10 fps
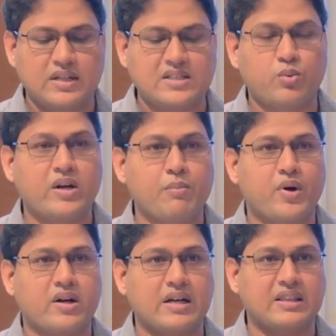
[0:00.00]
that's what
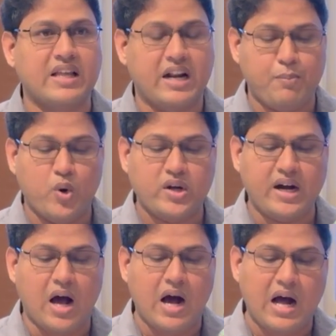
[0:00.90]
important. They
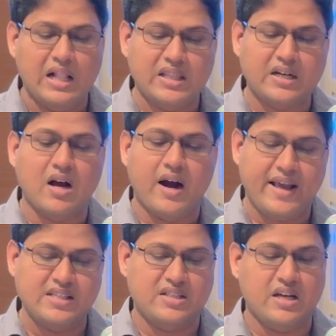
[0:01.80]
reported all that God
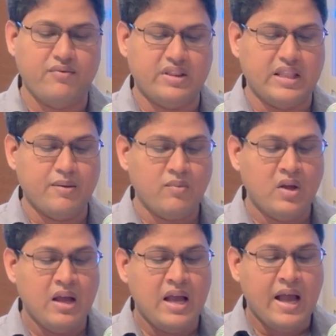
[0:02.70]
has done with them.
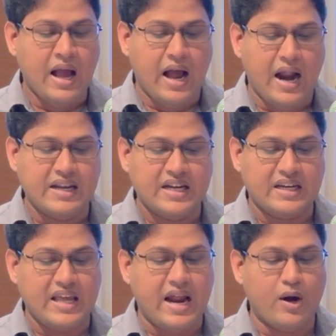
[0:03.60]
And that
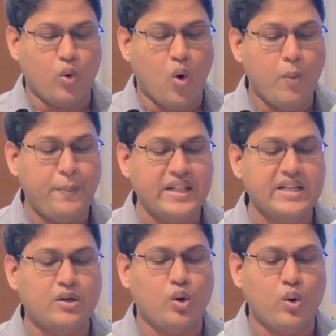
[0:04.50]
he had opened
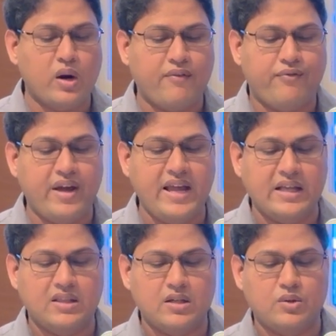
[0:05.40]
the door of
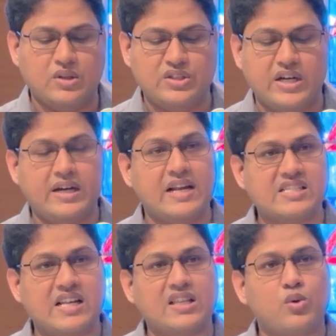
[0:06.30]
faith to the Gentiles.
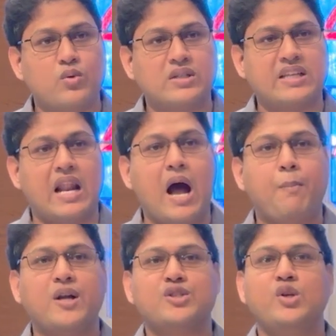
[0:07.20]
In other words, an
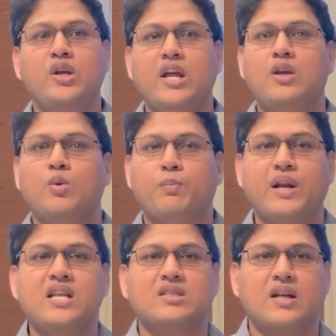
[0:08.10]
opportunity to
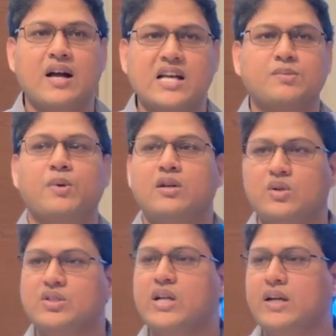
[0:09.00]
preach the gospel to
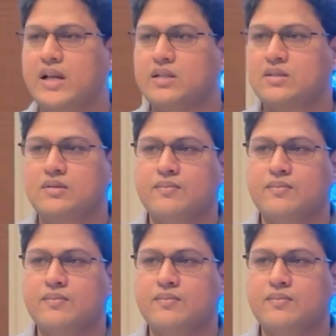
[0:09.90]
the Gentiles.